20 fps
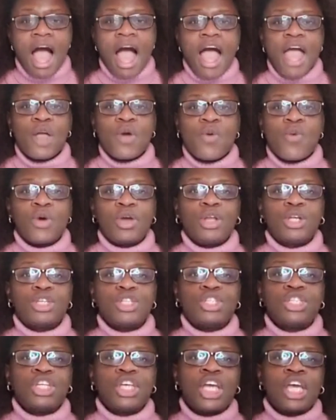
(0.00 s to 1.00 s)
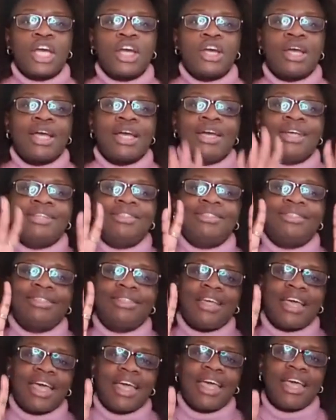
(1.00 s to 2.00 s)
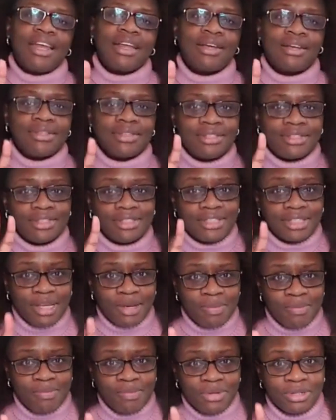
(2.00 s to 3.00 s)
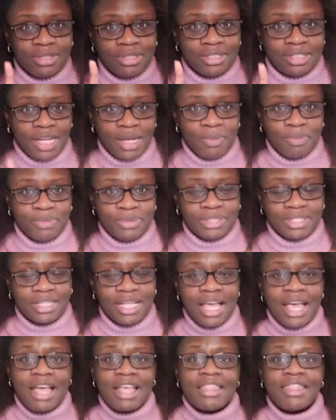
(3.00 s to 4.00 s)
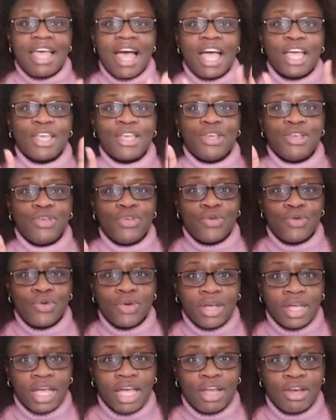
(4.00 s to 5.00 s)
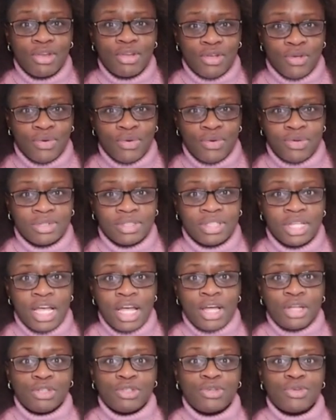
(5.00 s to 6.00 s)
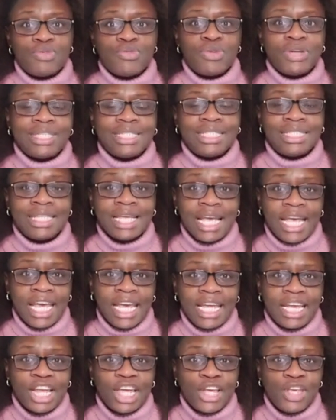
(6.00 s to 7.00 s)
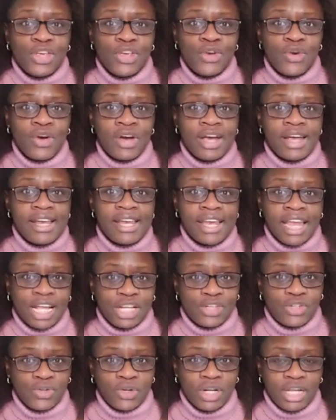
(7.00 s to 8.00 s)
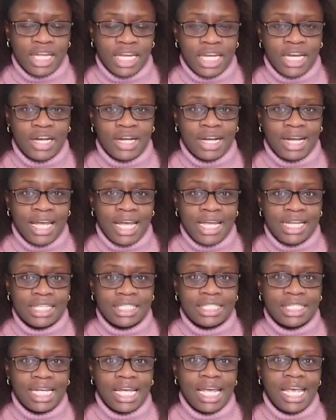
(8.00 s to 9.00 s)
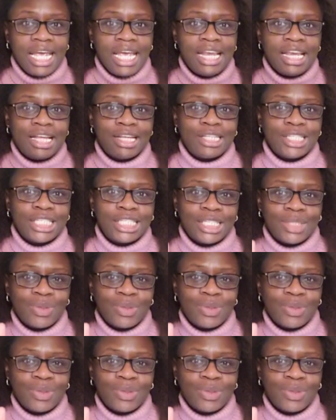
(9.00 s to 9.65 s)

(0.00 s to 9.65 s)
I want to share 10 simple tips that you can use to retain your natural hair length in